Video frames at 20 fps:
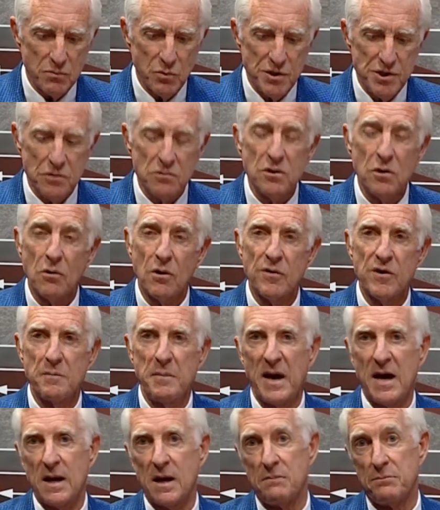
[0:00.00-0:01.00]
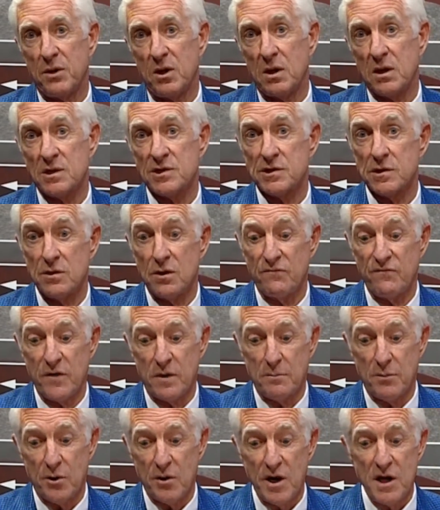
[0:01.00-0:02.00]
When you go to the ballot box on
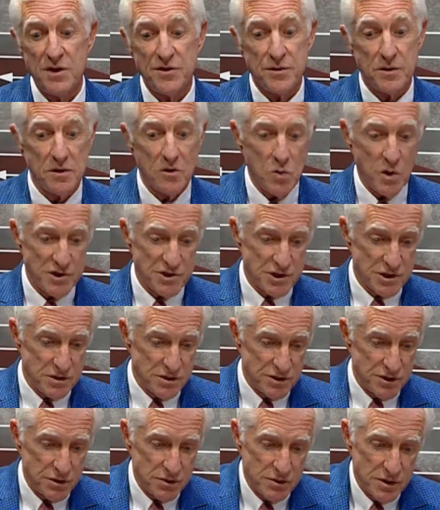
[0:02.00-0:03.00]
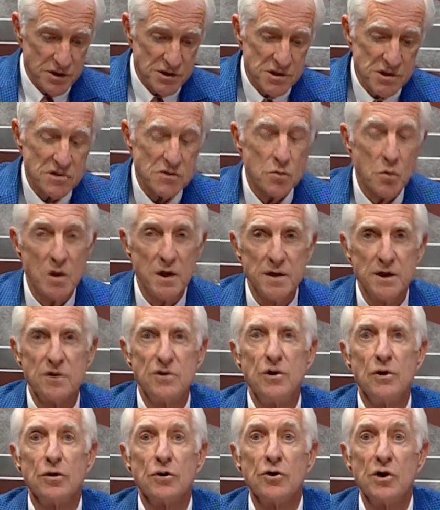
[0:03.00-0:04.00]
November 8th on question two, this is what
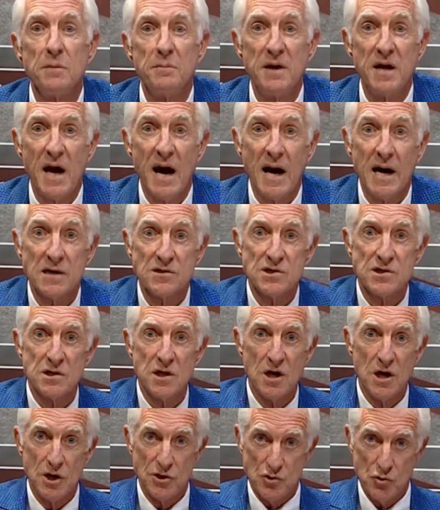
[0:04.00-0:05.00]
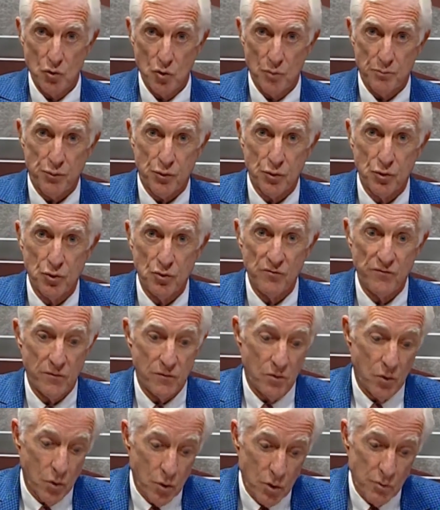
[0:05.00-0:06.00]
you're going to be asked to approve
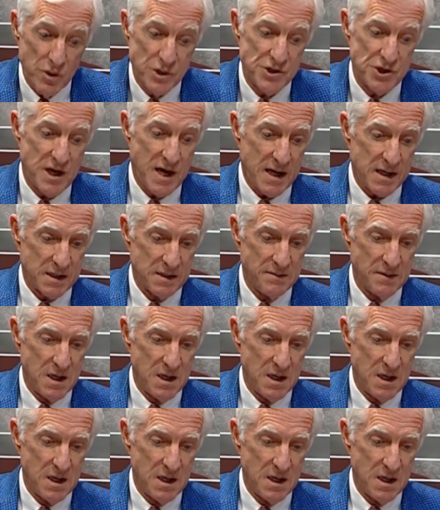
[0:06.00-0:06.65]
or reject.